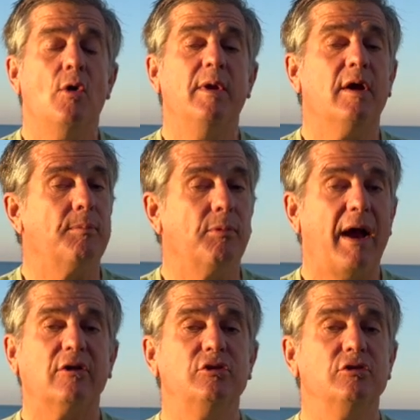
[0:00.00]
We are
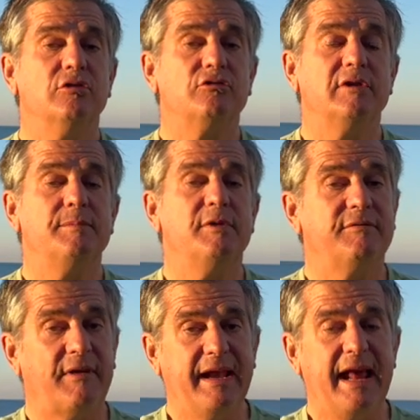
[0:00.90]
proud to contribute
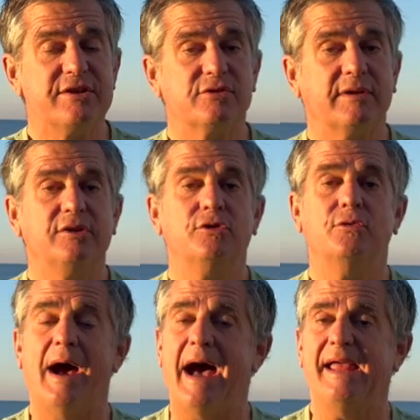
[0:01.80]
financially to
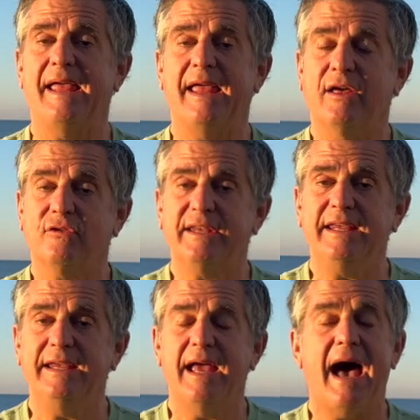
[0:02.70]

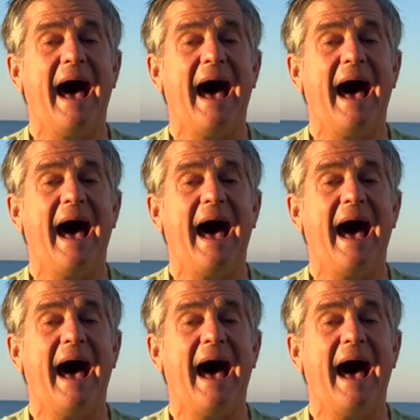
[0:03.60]
IALD,